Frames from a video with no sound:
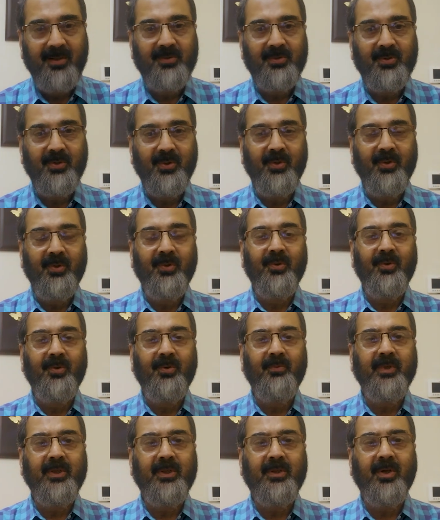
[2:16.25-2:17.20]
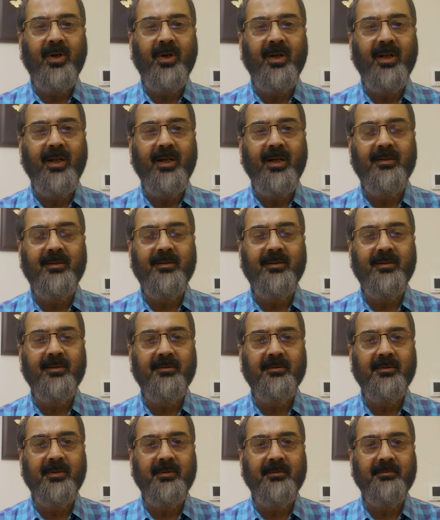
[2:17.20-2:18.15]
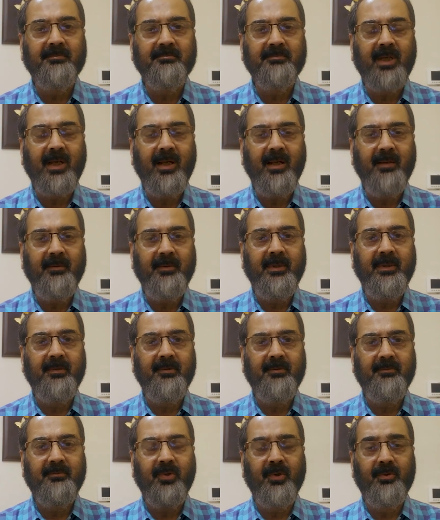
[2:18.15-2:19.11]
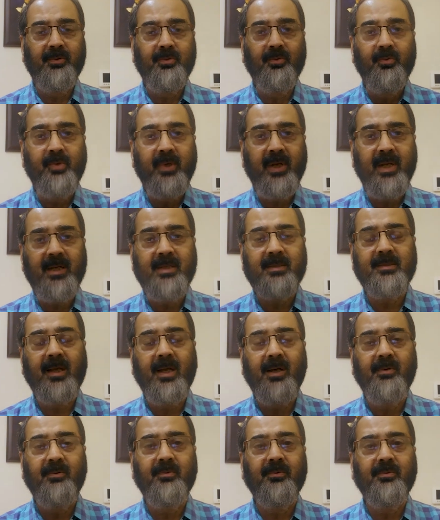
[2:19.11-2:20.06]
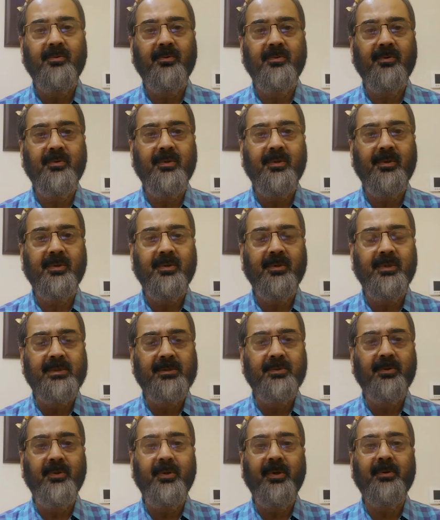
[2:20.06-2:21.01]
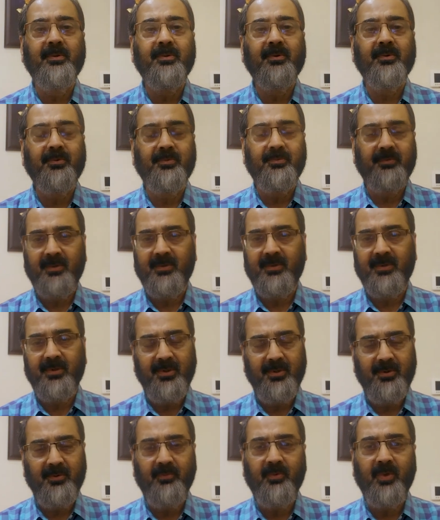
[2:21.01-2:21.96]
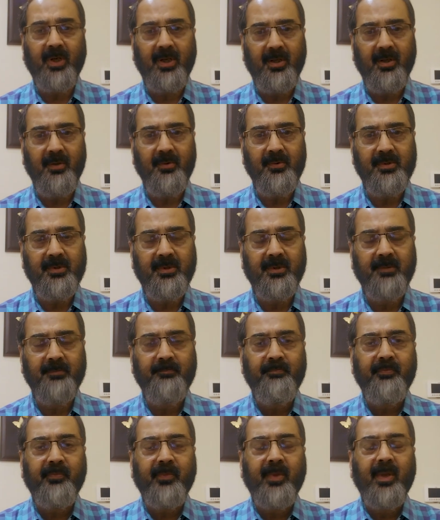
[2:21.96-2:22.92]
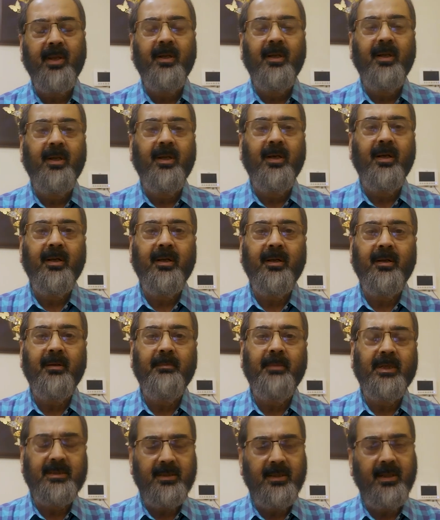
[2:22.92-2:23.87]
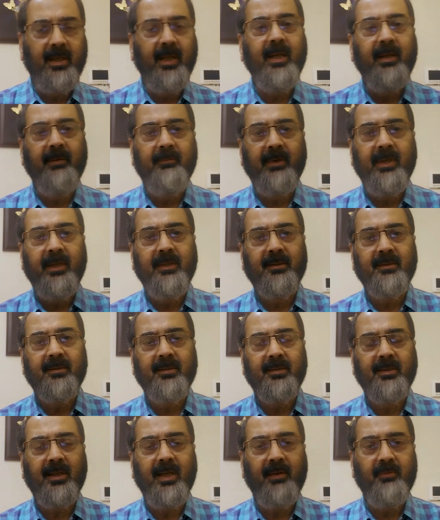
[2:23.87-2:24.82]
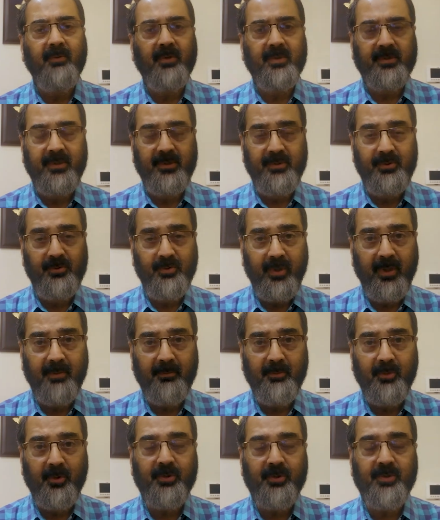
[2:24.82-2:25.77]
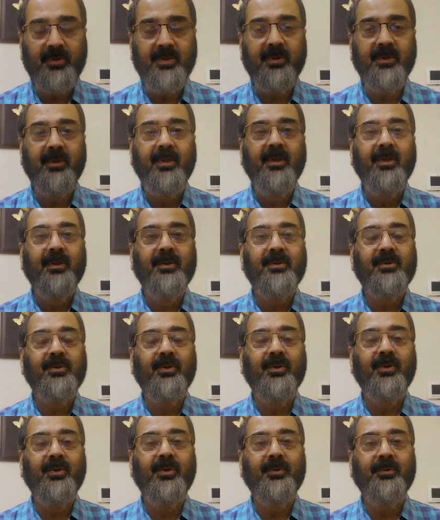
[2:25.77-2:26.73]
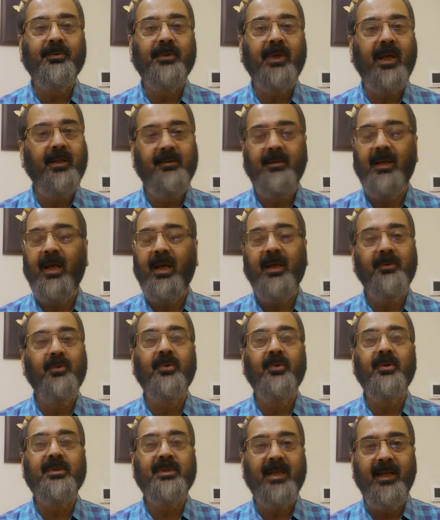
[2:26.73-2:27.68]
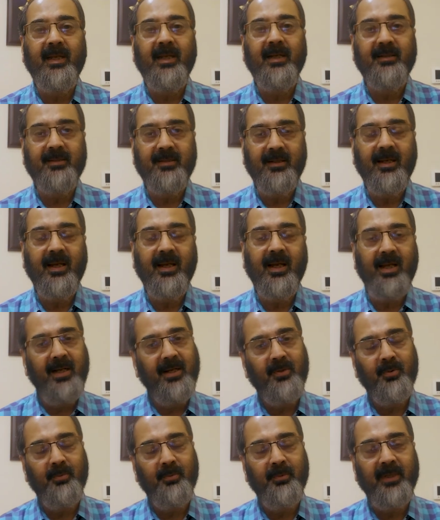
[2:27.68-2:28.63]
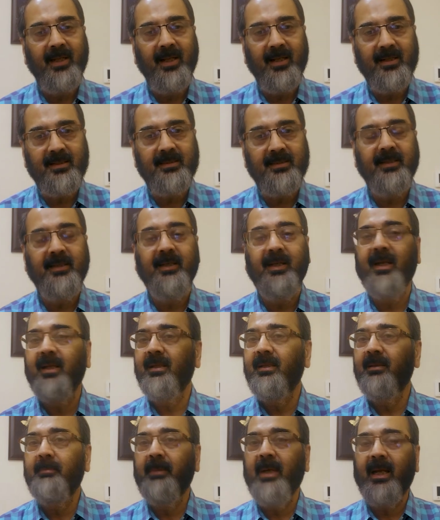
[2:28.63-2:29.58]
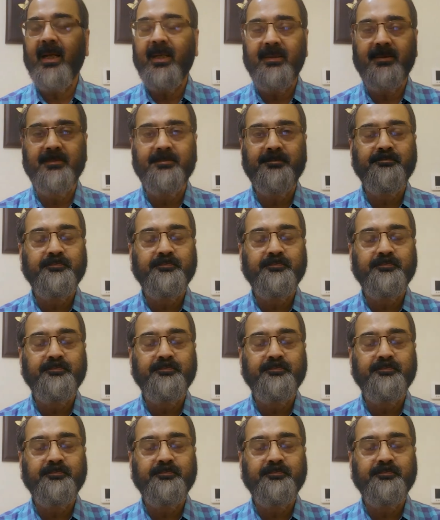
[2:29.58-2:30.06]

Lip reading: So we thought that, for 2 days, how this is going to work out. But anyway, I was the junior most, so I couldn't say anything. I had to be there sitting at the back.